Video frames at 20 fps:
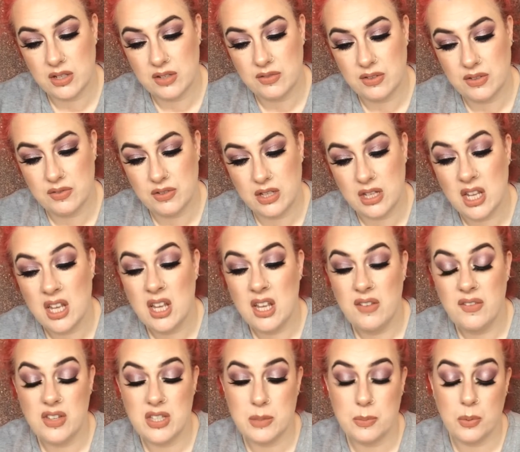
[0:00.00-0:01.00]
If
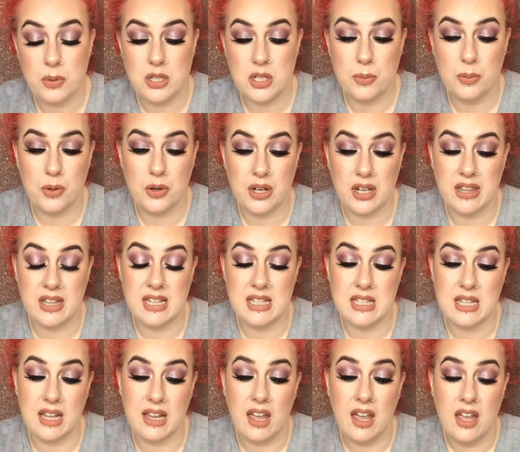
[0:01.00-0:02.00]
you suppose you put it at
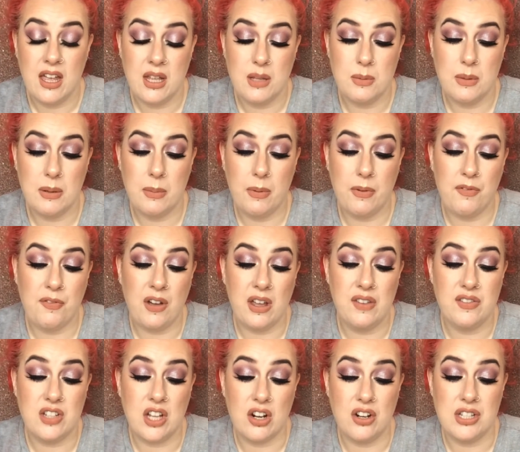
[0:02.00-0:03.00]
this, like you do about
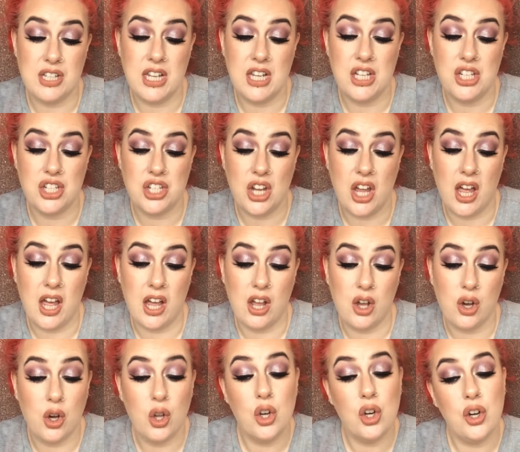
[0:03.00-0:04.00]
$5 each
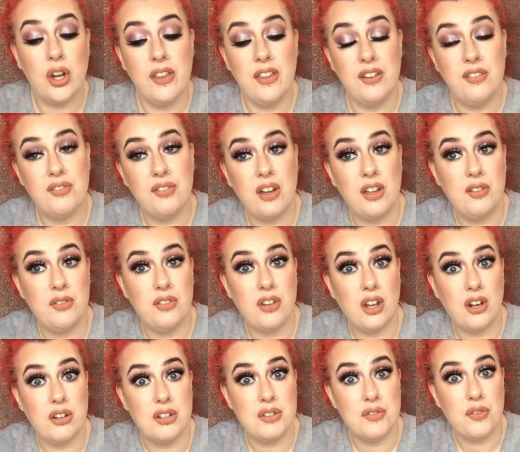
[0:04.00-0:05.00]
colour, and then
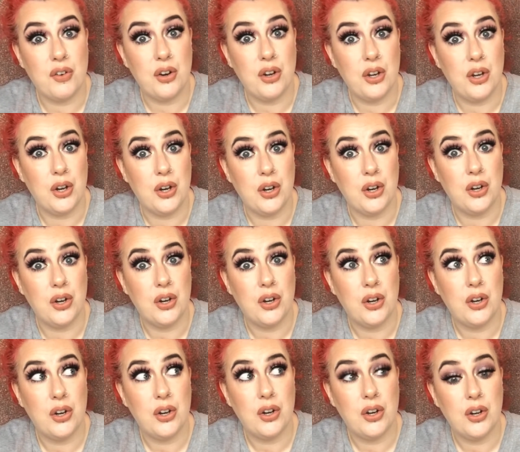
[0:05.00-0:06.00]
$5 for your
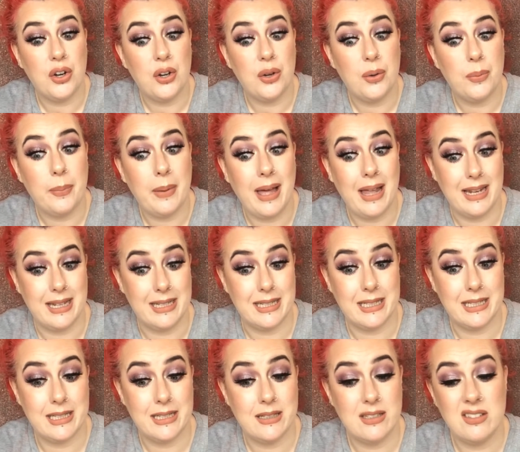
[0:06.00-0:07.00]
palette.
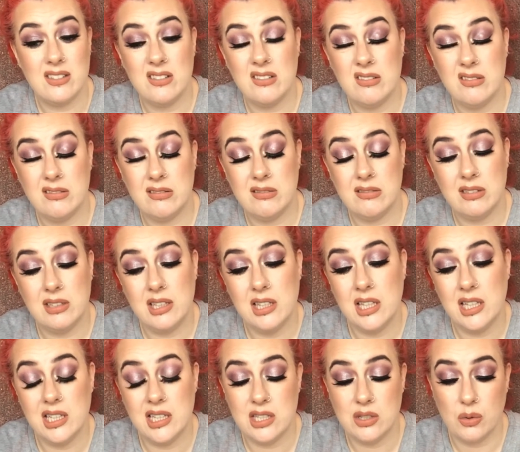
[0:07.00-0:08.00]
So
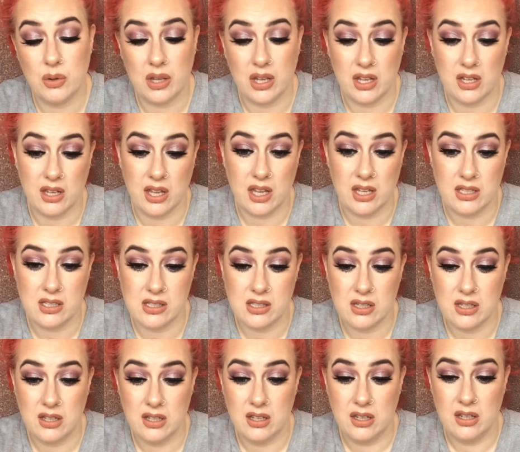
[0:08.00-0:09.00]
it's okay, I guess.
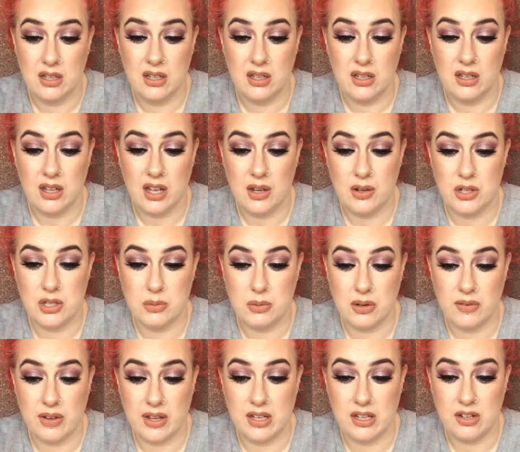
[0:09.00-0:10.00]
I just would
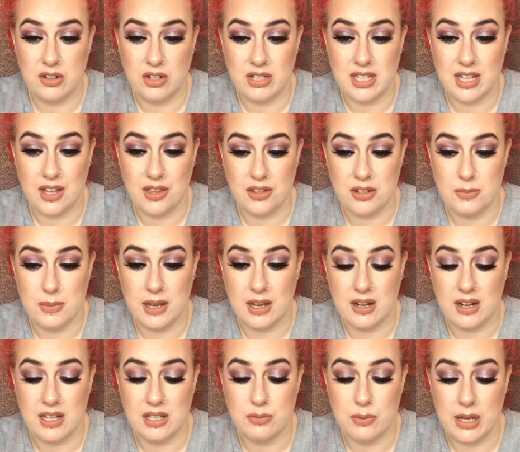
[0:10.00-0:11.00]
have liked it all together to make a
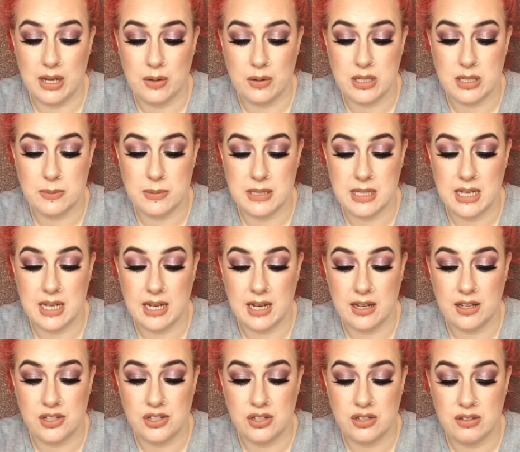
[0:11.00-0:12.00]
nice, real Christmassy
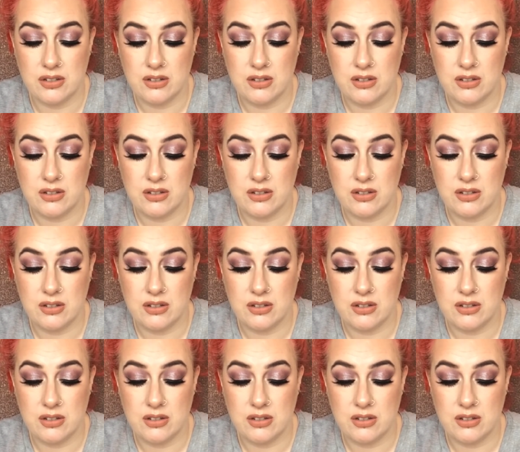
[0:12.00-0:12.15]
collection.